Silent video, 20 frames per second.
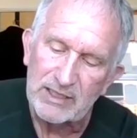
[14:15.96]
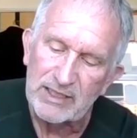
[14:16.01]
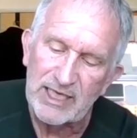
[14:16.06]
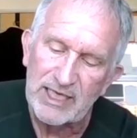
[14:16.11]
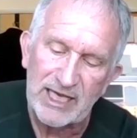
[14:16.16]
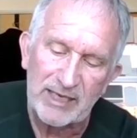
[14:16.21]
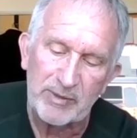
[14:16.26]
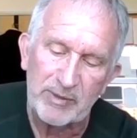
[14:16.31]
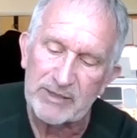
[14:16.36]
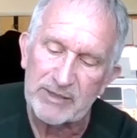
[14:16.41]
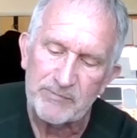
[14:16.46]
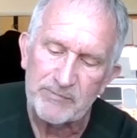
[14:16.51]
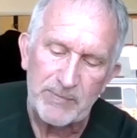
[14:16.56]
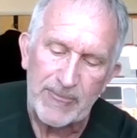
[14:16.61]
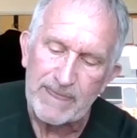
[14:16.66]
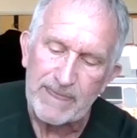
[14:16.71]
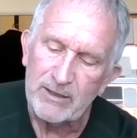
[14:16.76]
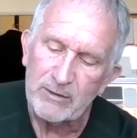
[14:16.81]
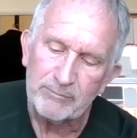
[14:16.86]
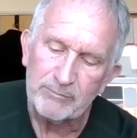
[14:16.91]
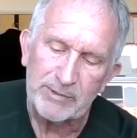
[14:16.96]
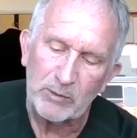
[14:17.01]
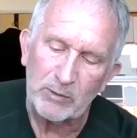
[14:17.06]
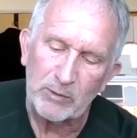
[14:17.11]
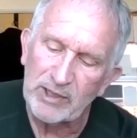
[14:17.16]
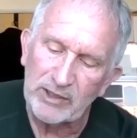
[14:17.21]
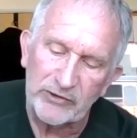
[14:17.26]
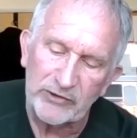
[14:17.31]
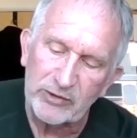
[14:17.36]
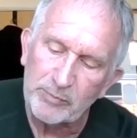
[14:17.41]
Yeah, but
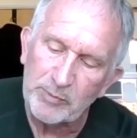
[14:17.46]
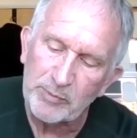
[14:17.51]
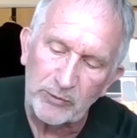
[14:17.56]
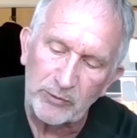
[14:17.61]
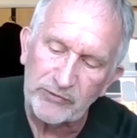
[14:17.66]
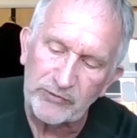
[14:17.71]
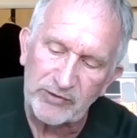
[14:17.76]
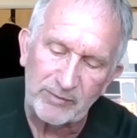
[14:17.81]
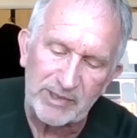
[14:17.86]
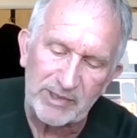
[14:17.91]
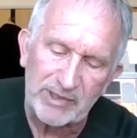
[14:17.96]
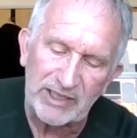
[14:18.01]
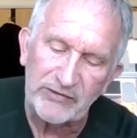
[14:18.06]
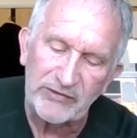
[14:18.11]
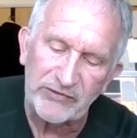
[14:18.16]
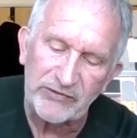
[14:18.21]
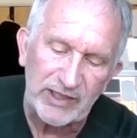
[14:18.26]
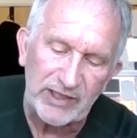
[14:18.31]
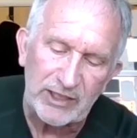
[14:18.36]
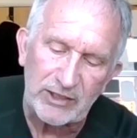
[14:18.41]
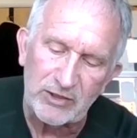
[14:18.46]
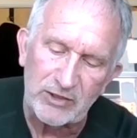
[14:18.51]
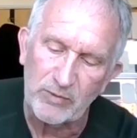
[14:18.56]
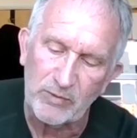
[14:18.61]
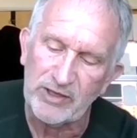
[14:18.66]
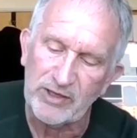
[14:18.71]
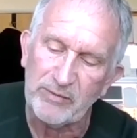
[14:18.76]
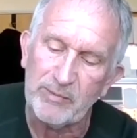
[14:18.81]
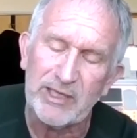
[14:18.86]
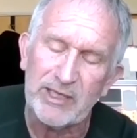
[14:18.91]
well, suppose somebody's seen you
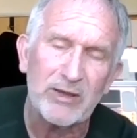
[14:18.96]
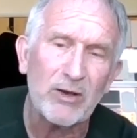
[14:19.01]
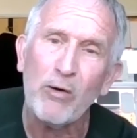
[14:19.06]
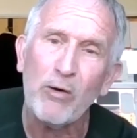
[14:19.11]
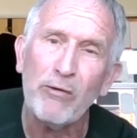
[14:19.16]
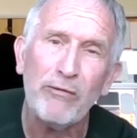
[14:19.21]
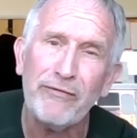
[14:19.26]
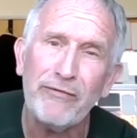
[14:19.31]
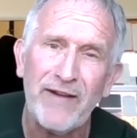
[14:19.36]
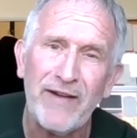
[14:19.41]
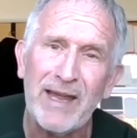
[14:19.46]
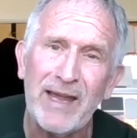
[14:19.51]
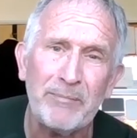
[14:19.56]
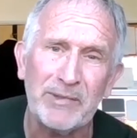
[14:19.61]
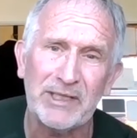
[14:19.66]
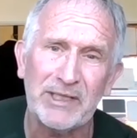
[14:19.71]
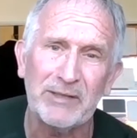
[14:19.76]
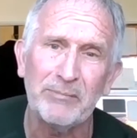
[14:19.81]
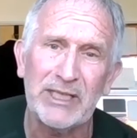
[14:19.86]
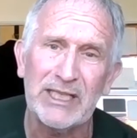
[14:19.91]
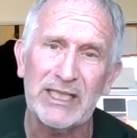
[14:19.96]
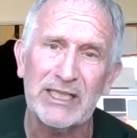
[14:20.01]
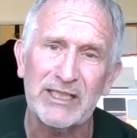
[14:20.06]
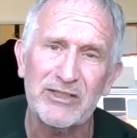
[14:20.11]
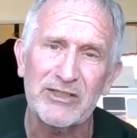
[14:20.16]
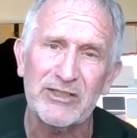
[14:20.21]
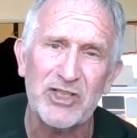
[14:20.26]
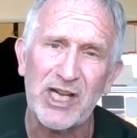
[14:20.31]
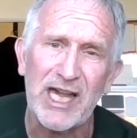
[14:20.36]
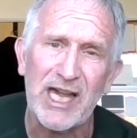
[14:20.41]
with me. The whole family be in
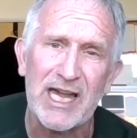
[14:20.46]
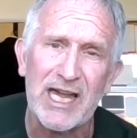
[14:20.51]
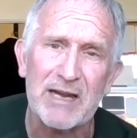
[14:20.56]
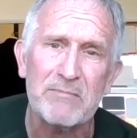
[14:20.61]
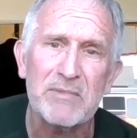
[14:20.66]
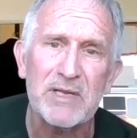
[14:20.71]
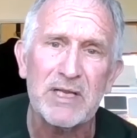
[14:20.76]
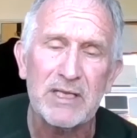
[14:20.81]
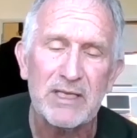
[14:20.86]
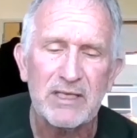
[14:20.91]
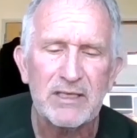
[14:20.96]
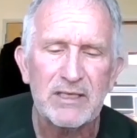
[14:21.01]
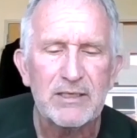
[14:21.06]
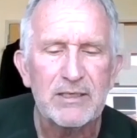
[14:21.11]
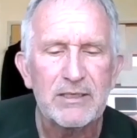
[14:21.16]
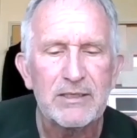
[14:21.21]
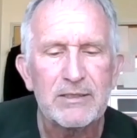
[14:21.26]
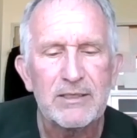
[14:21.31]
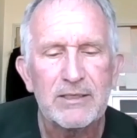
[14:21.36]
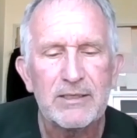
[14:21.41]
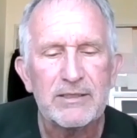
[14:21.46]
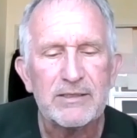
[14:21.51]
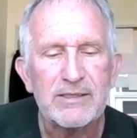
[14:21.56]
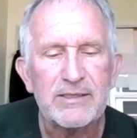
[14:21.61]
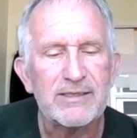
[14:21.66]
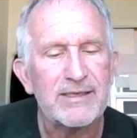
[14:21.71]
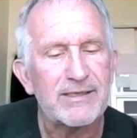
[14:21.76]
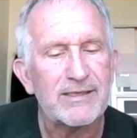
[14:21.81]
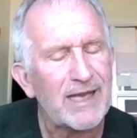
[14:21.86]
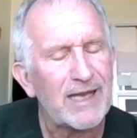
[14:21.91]
jam.
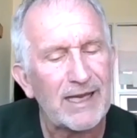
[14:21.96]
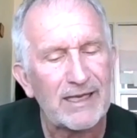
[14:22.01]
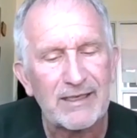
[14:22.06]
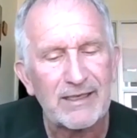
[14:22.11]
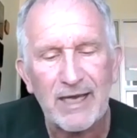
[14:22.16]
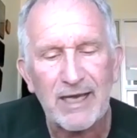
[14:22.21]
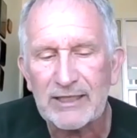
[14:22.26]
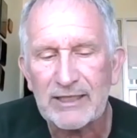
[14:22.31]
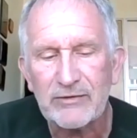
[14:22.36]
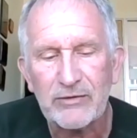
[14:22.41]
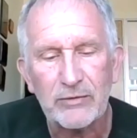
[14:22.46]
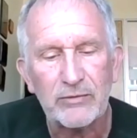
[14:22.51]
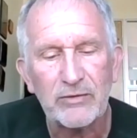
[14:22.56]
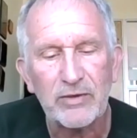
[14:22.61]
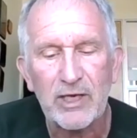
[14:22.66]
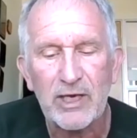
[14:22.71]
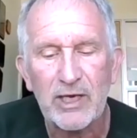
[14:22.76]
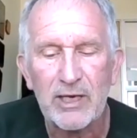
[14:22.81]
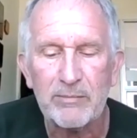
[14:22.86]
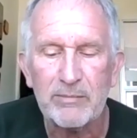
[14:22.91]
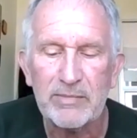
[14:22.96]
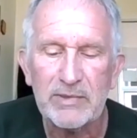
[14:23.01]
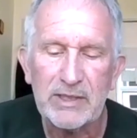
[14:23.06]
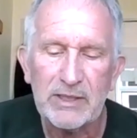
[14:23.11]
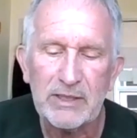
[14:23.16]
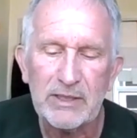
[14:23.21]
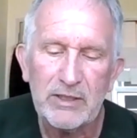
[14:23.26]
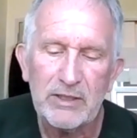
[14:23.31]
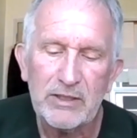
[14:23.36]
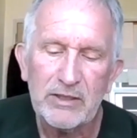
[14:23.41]
She says, I got to, Tom.
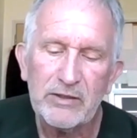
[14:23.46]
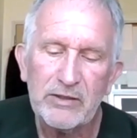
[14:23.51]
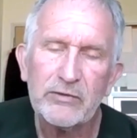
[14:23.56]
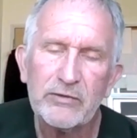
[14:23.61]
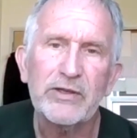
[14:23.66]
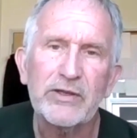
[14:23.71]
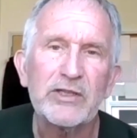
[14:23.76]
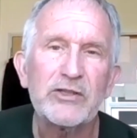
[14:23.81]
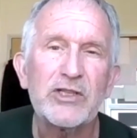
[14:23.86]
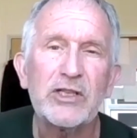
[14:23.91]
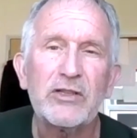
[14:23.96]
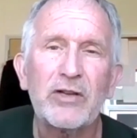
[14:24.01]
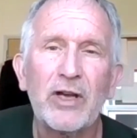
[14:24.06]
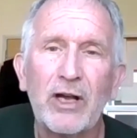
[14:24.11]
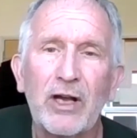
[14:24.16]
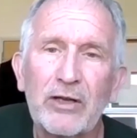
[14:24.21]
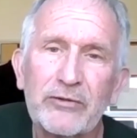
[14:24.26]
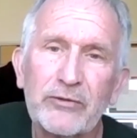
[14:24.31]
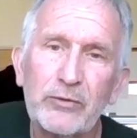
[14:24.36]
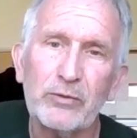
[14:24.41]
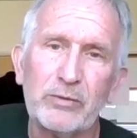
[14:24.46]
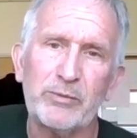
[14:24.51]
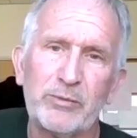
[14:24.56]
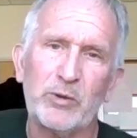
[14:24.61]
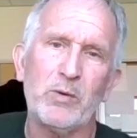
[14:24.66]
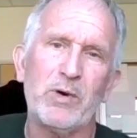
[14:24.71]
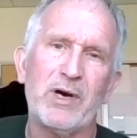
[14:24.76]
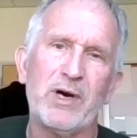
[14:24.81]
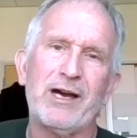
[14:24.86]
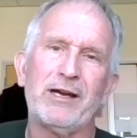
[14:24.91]
Then she talks to him
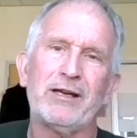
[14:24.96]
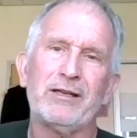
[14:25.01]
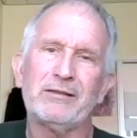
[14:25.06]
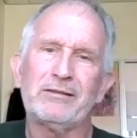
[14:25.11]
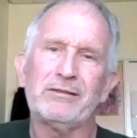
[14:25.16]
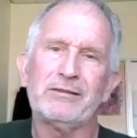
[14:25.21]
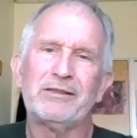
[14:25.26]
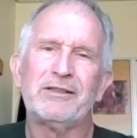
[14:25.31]
a while.